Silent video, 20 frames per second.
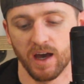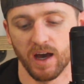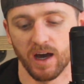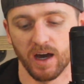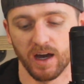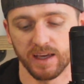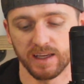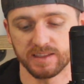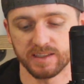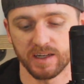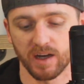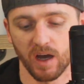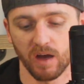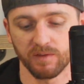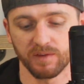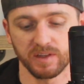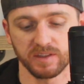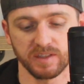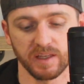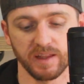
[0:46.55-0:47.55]
Uh, he said,
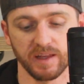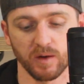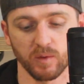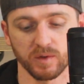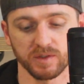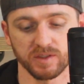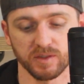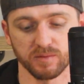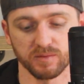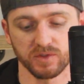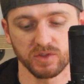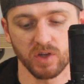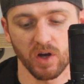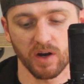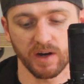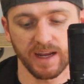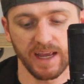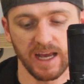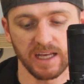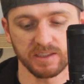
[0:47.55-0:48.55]
obviously there was some
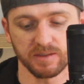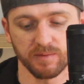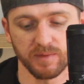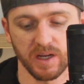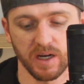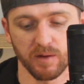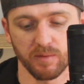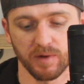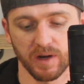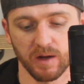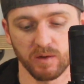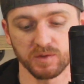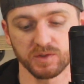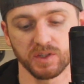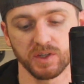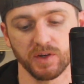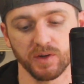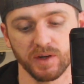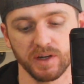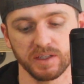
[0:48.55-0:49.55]
sarcasm there, but I was
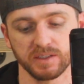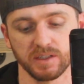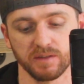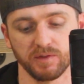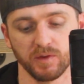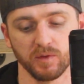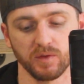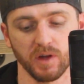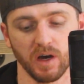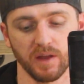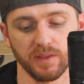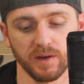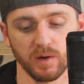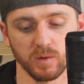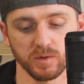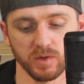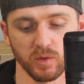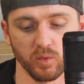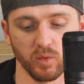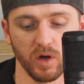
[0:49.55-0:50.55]
curious if you thought there
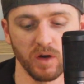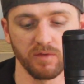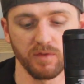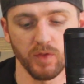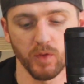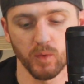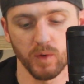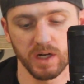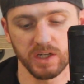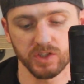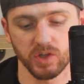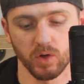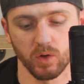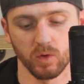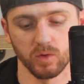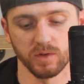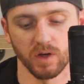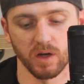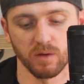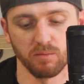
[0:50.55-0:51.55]
was a rough
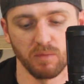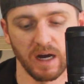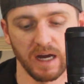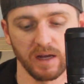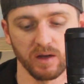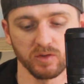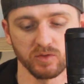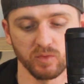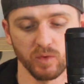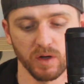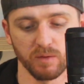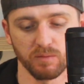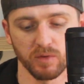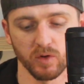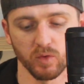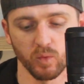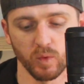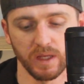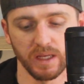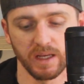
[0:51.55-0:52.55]
threshold on miles run
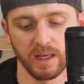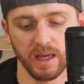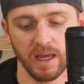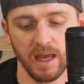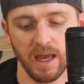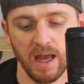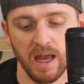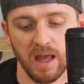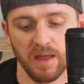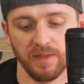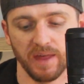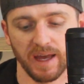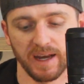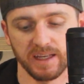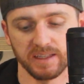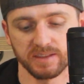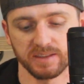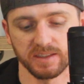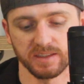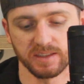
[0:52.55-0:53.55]
per week that
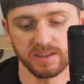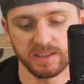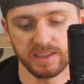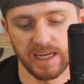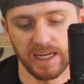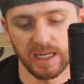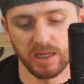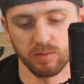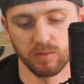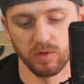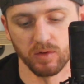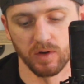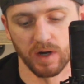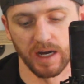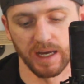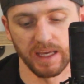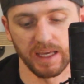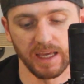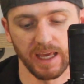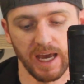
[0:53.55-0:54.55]
is sustainable,
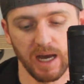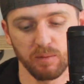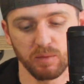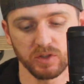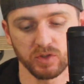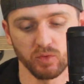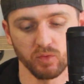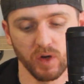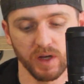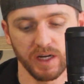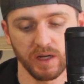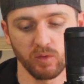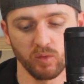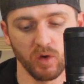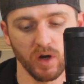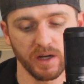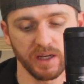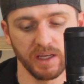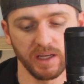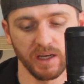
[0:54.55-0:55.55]
i.e., how much running
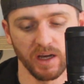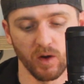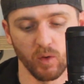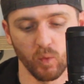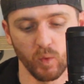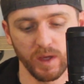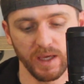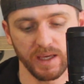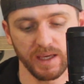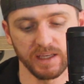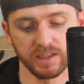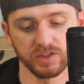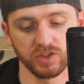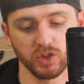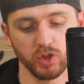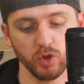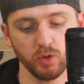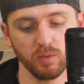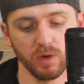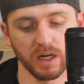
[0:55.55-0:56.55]
rucking a week is
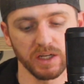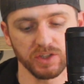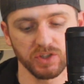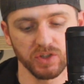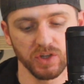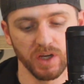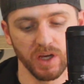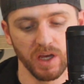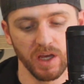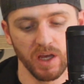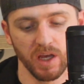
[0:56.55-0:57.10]
too much,